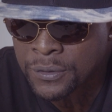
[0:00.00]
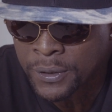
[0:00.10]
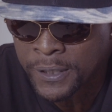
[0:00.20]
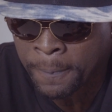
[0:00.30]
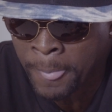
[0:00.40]

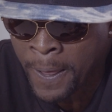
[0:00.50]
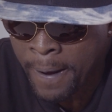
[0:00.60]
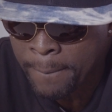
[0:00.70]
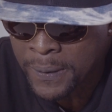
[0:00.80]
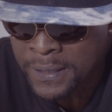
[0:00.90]
to it.
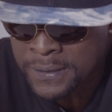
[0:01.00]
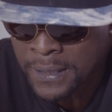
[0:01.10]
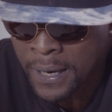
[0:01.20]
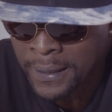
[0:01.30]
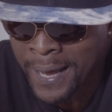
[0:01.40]

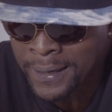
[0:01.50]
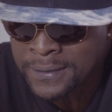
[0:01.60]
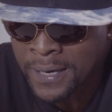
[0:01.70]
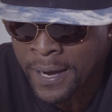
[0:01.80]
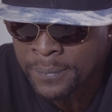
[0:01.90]
Because a lot of
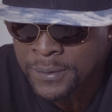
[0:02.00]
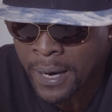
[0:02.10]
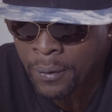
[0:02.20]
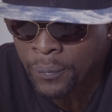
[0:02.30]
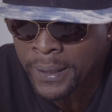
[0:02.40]
times
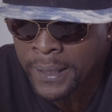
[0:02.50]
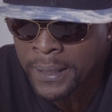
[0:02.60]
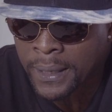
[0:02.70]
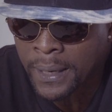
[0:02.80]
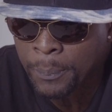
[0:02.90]
I run
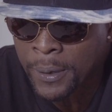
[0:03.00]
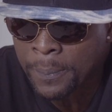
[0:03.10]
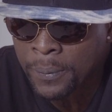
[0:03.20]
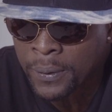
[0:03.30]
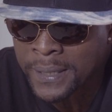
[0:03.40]
into
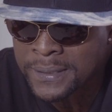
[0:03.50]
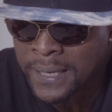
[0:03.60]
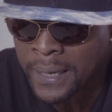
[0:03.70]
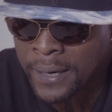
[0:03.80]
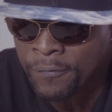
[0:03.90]
people and they
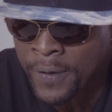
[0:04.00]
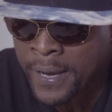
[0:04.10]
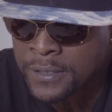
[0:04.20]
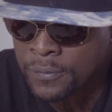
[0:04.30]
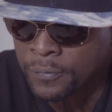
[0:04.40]
say they
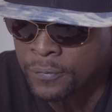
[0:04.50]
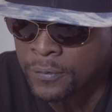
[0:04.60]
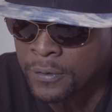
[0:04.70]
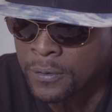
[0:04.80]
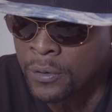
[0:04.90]
fans of,
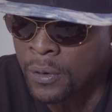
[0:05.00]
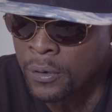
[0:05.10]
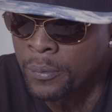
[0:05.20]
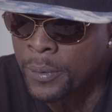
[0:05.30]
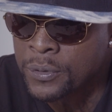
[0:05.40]
you know,
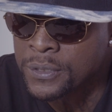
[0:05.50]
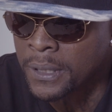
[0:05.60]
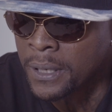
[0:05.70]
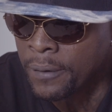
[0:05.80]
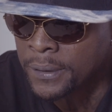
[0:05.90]
the
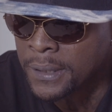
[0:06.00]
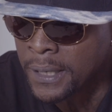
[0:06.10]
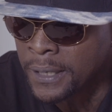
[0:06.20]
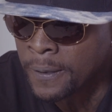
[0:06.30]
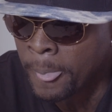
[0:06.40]
music and
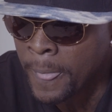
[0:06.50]
everything.